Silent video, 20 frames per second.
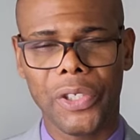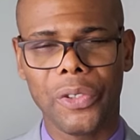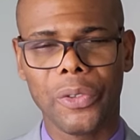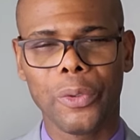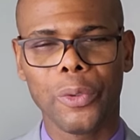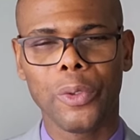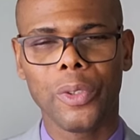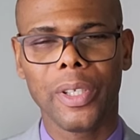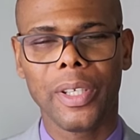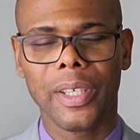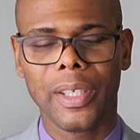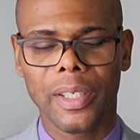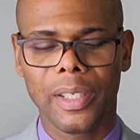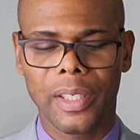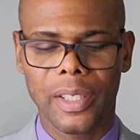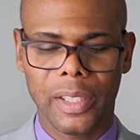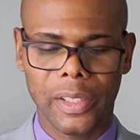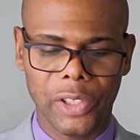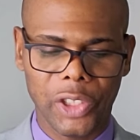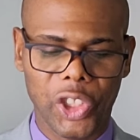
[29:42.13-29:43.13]
you
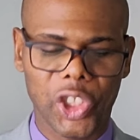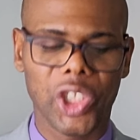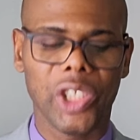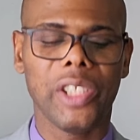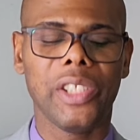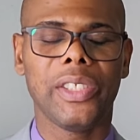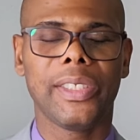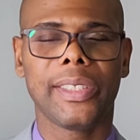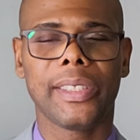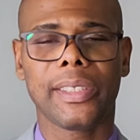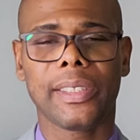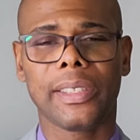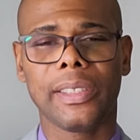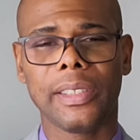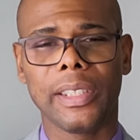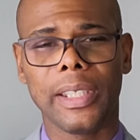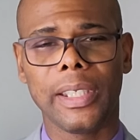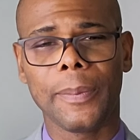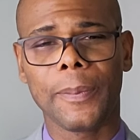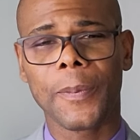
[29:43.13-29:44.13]
in Jesus'
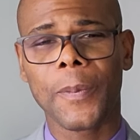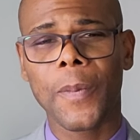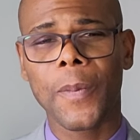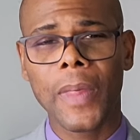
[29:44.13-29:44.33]
name.